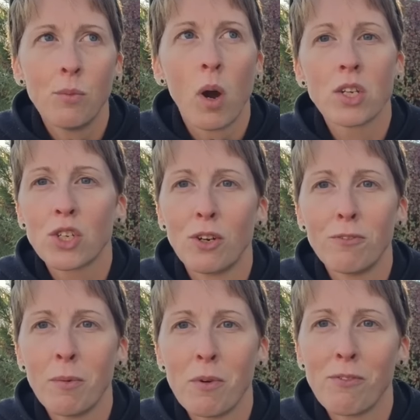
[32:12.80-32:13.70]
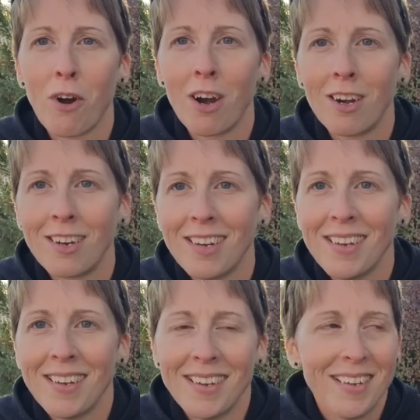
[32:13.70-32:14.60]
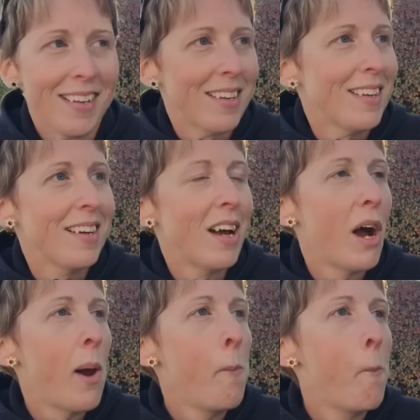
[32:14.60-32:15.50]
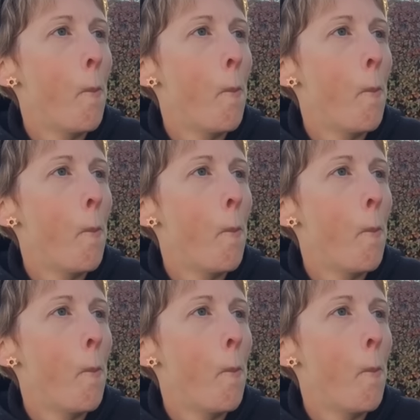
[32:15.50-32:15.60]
watched her from afar. I